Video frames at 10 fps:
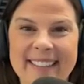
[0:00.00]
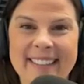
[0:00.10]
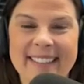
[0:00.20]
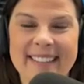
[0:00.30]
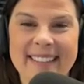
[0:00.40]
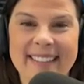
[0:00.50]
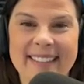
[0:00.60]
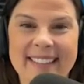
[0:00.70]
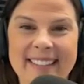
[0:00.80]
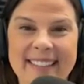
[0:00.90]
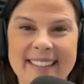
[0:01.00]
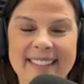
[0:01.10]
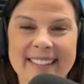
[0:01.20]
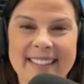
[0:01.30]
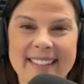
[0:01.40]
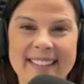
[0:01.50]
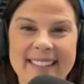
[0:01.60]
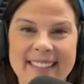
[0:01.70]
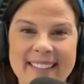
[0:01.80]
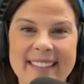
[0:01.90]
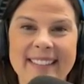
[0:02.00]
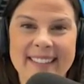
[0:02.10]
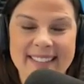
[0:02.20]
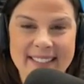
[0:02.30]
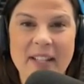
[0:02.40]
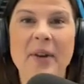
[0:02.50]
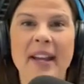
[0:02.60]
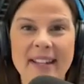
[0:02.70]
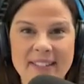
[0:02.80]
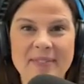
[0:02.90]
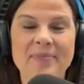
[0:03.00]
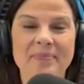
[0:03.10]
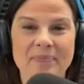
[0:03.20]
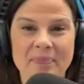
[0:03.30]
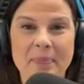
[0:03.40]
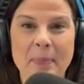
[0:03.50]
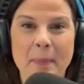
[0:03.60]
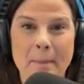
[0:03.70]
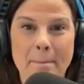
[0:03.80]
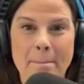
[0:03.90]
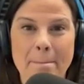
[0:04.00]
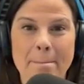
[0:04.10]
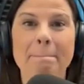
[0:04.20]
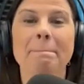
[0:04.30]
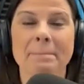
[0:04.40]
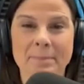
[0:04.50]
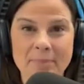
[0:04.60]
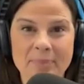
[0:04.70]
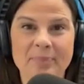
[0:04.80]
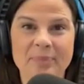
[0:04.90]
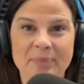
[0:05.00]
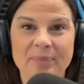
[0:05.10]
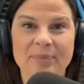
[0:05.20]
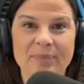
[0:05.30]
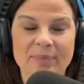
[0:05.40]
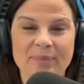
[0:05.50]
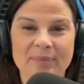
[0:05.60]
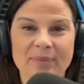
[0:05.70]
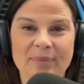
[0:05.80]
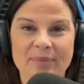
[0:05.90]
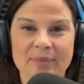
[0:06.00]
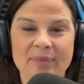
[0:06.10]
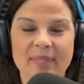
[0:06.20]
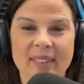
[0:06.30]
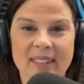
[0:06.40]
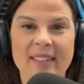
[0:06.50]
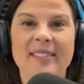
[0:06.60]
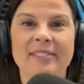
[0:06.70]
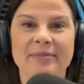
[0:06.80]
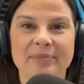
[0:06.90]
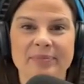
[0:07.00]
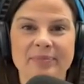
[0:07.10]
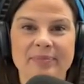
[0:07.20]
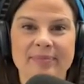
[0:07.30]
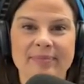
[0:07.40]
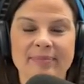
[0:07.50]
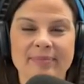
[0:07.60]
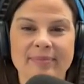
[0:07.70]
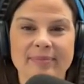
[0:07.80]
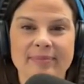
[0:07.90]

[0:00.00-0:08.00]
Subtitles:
[no speech]